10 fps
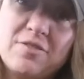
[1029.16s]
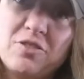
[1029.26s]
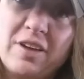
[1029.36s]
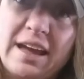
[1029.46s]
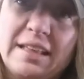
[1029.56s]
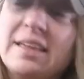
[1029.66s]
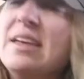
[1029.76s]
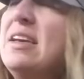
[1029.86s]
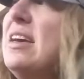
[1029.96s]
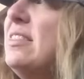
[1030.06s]
of grain.
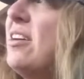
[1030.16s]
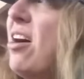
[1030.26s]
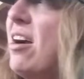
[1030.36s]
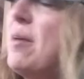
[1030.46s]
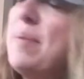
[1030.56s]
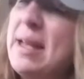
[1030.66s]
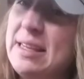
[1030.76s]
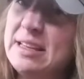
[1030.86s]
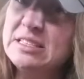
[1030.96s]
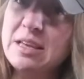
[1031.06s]
There are
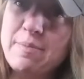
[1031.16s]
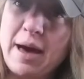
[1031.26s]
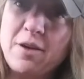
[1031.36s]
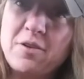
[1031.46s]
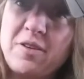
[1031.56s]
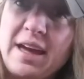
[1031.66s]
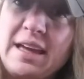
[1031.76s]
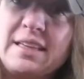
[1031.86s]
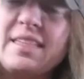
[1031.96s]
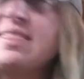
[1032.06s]
opinions about
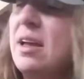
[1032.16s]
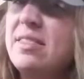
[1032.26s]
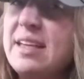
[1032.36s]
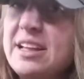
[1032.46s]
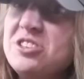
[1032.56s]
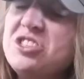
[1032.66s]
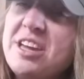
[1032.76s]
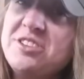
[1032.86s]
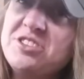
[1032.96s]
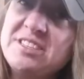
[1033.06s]
grain that it
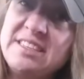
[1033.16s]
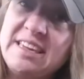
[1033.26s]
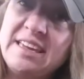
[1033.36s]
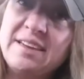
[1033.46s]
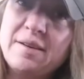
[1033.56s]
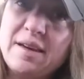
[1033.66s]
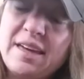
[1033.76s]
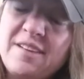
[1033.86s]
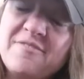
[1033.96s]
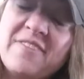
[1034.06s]
changes the
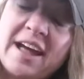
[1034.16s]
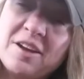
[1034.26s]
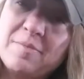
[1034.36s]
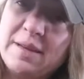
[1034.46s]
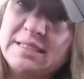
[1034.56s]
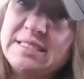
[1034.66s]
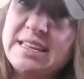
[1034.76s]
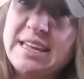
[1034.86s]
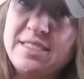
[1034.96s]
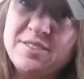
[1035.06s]
environment
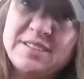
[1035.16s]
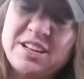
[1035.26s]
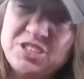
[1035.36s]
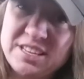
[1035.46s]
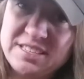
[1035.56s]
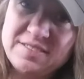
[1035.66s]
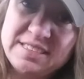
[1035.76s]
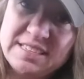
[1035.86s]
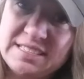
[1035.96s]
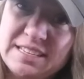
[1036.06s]
in their digestive
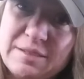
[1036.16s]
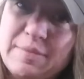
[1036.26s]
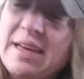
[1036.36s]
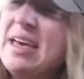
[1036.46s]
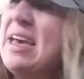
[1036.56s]
system